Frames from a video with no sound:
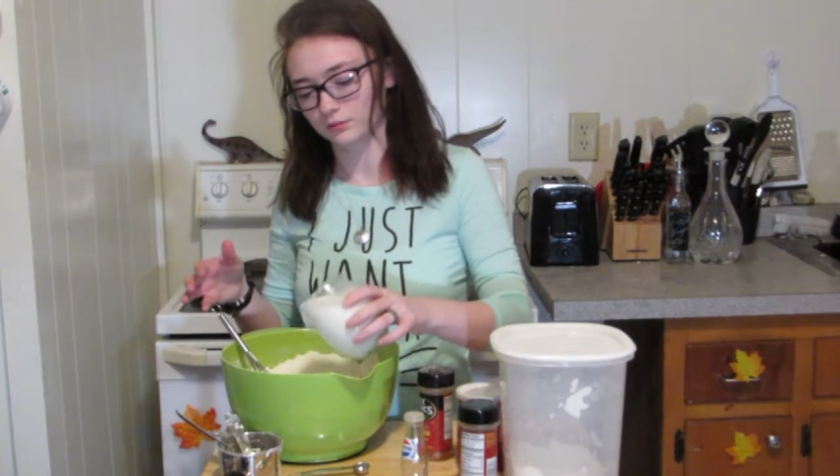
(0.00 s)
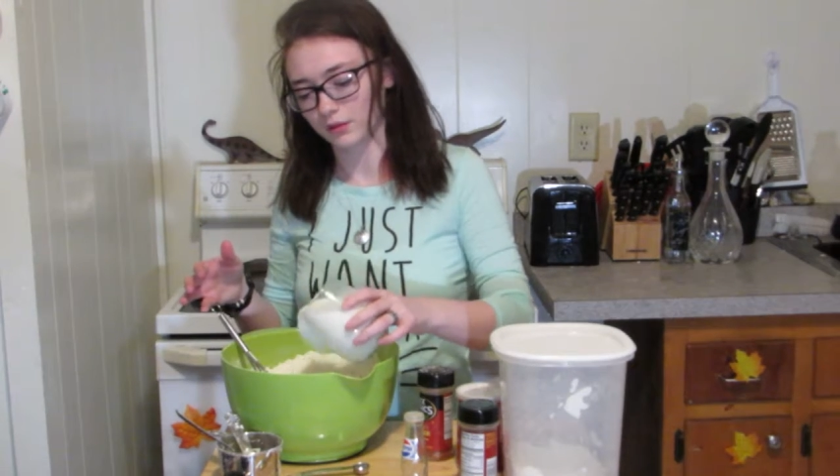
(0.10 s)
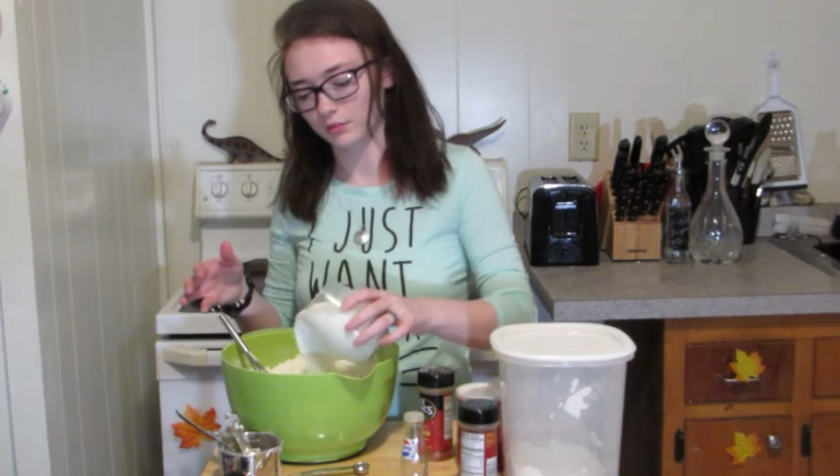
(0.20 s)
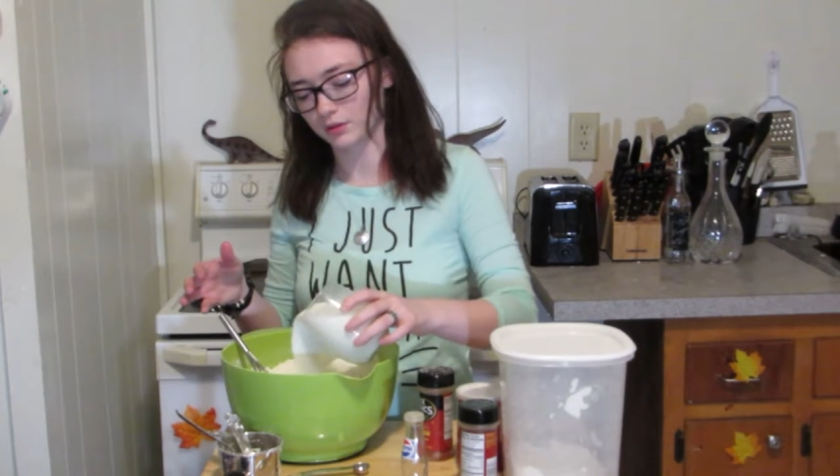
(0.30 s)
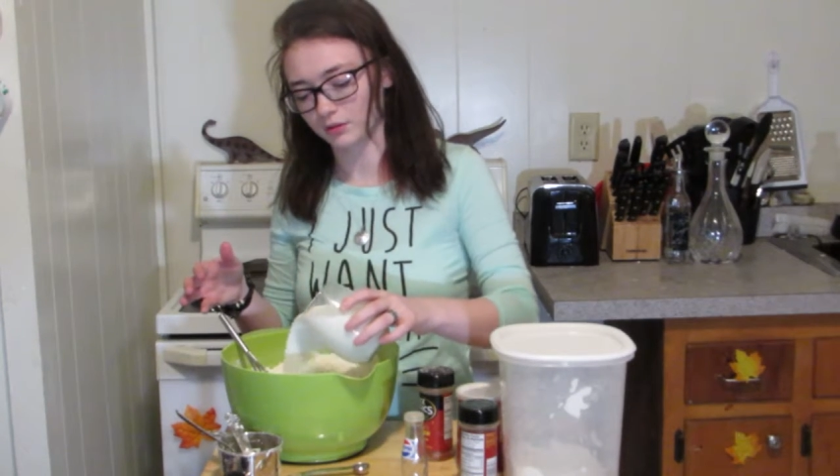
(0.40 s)

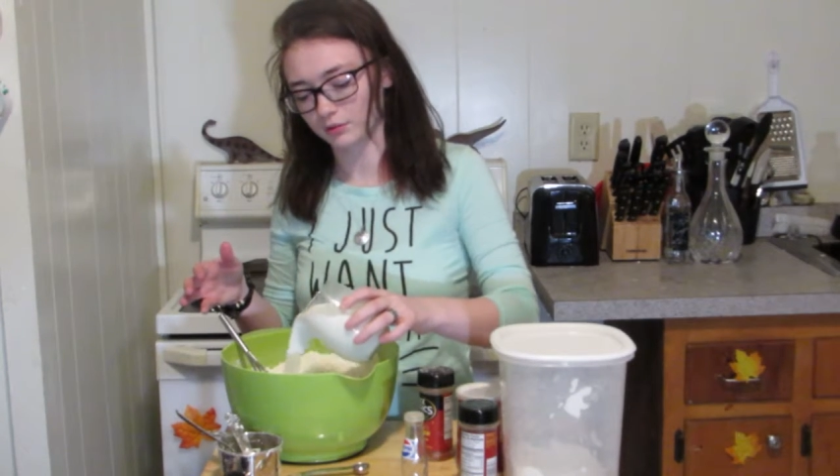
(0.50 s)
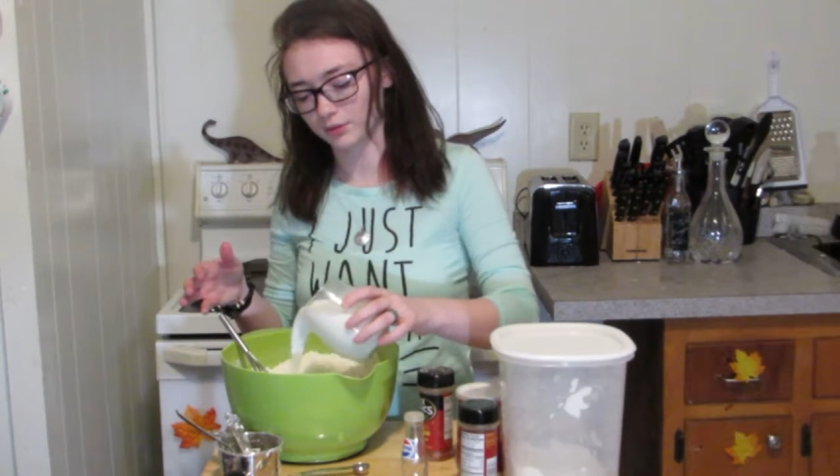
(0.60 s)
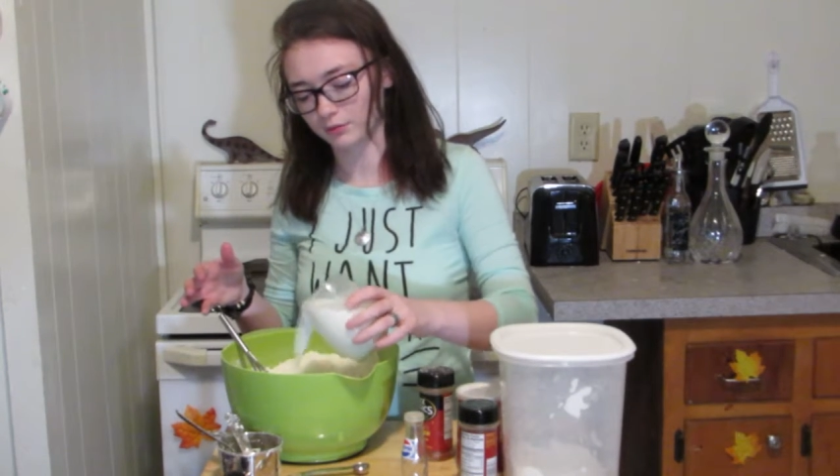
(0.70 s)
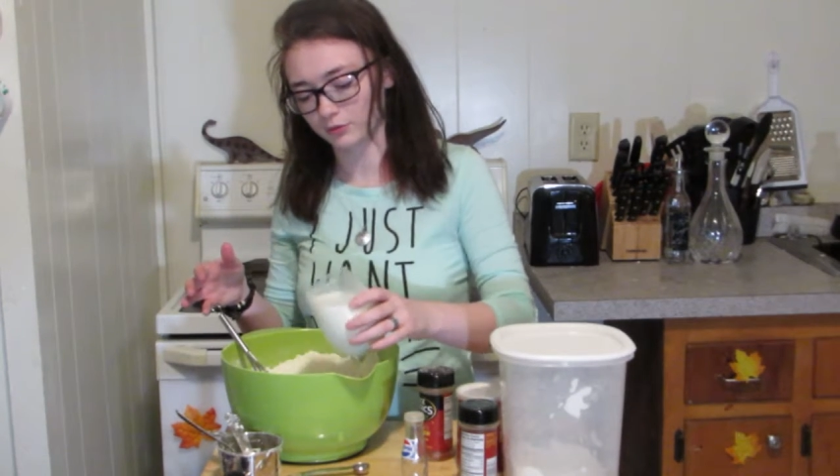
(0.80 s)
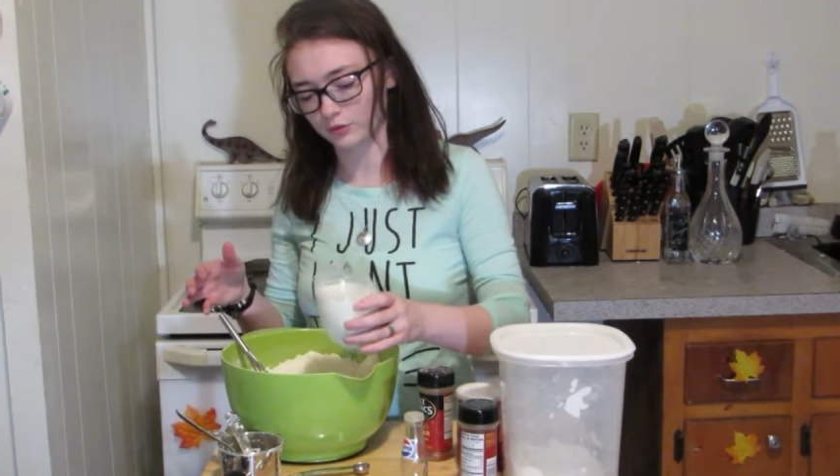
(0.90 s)
maybe a little
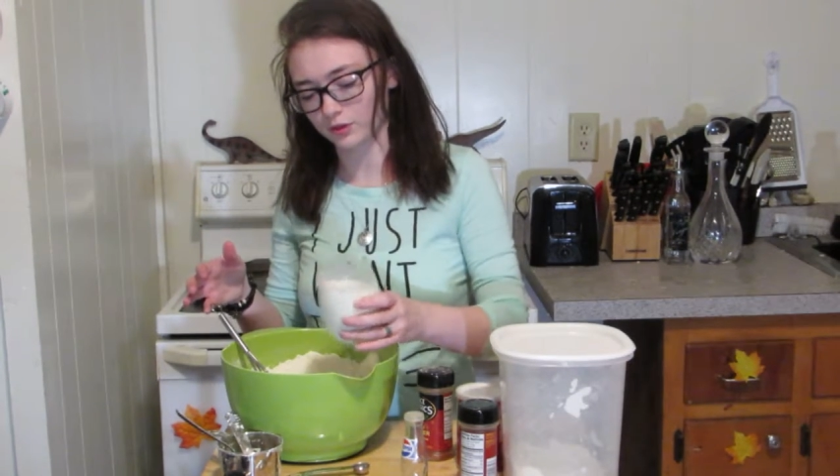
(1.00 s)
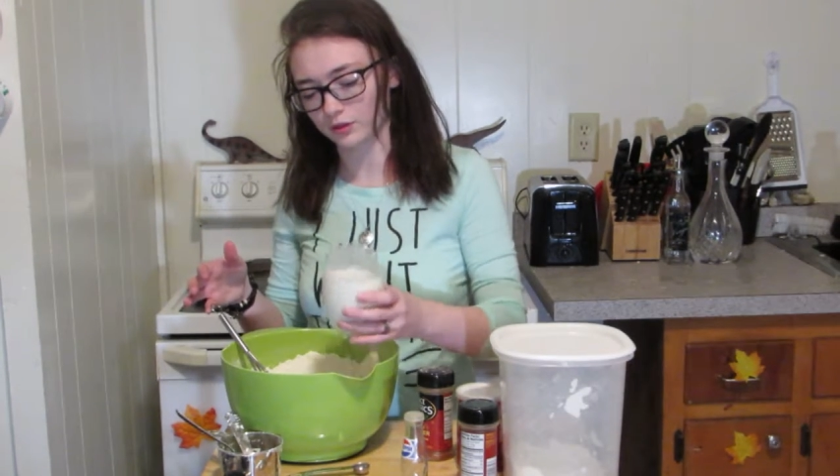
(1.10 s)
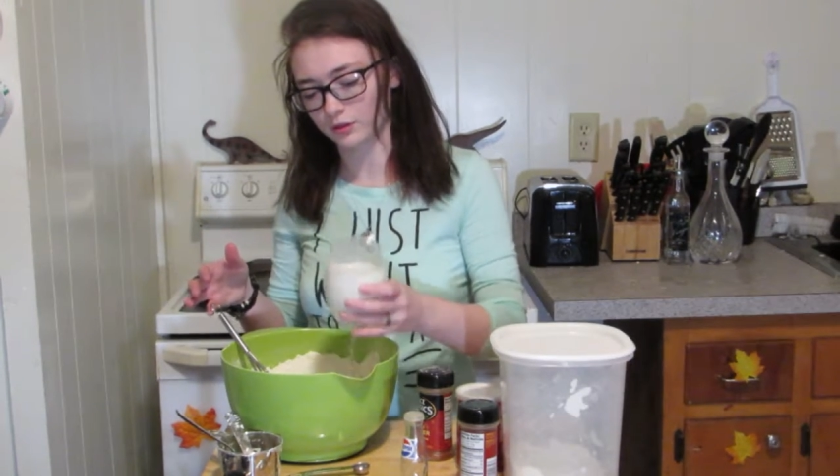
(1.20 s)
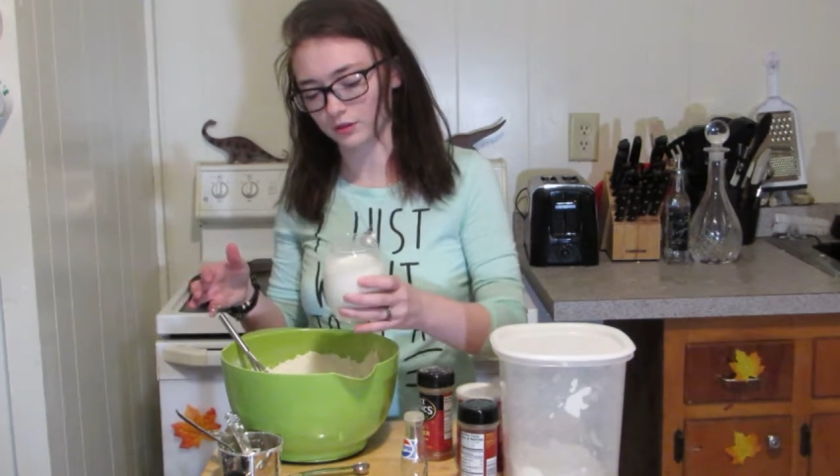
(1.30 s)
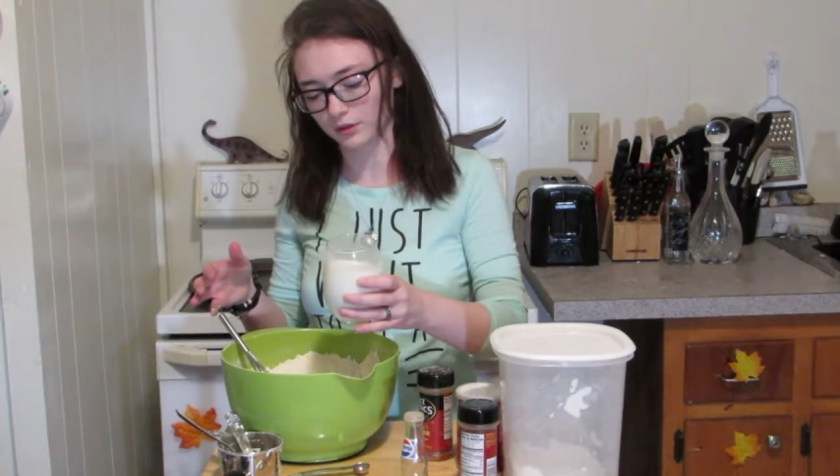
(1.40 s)
bit
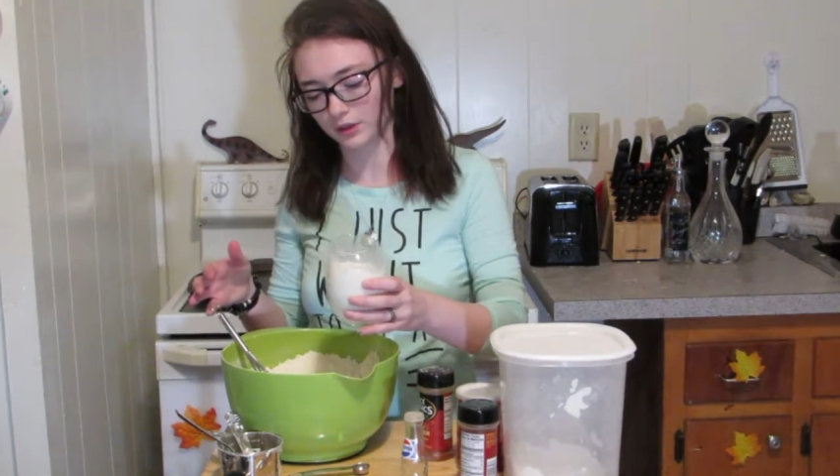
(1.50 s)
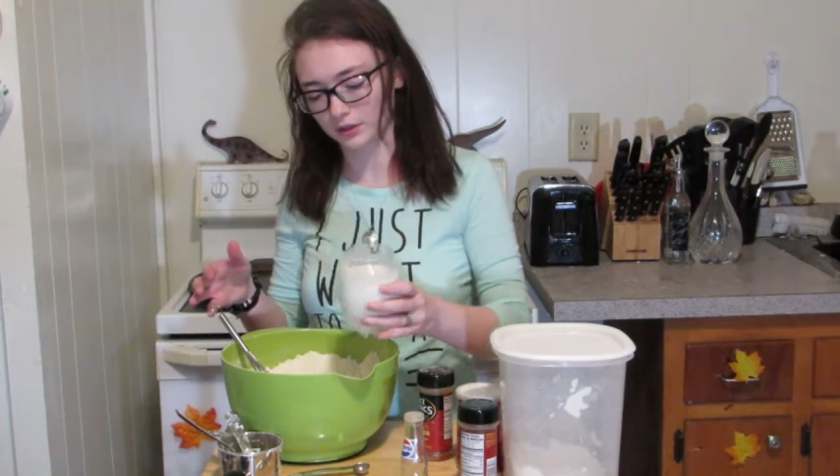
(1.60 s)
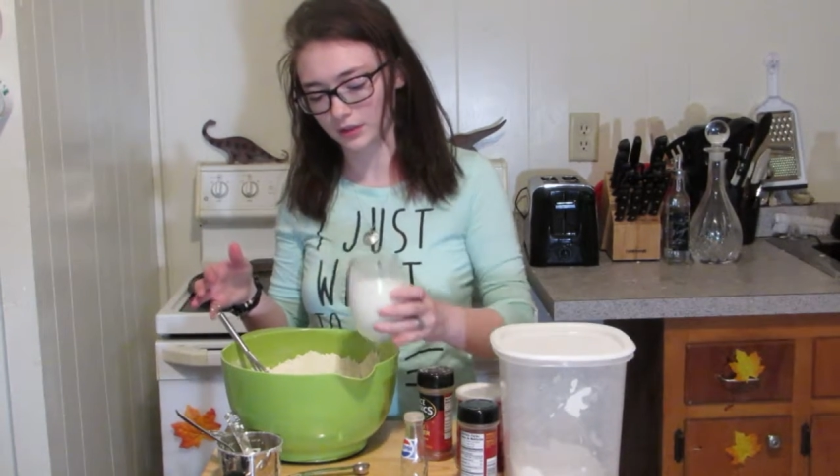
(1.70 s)
more. All right,